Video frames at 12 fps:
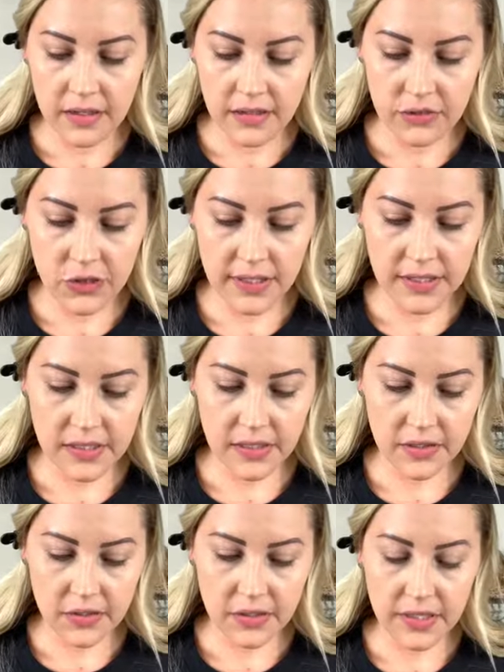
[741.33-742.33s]
trusty
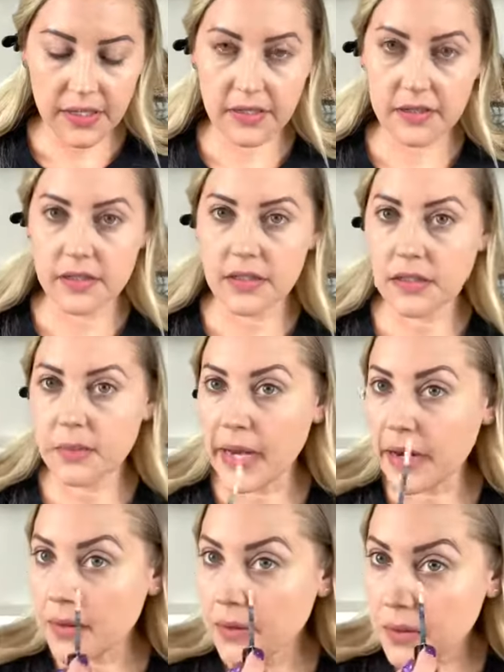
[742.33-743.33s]
Laura Geller
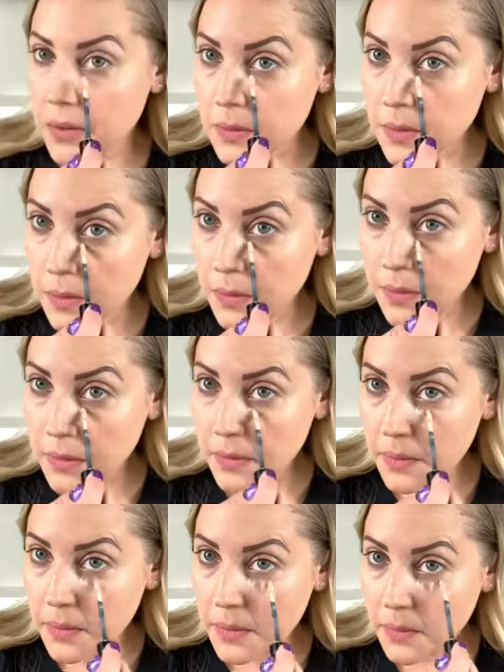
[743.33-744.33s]
Spackle concealer.
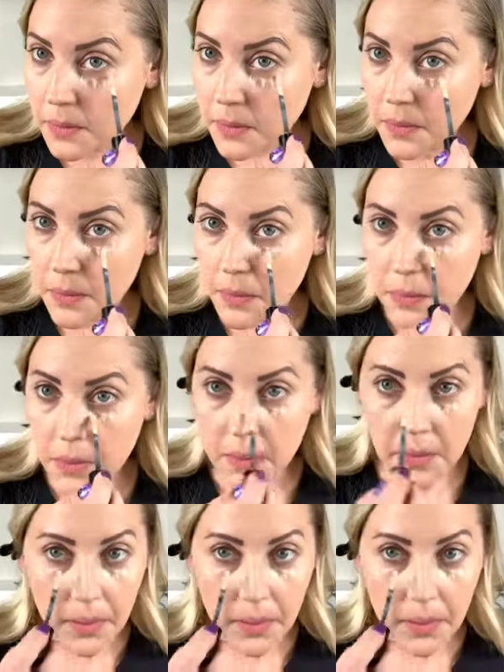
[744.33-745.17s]
Just a little bit on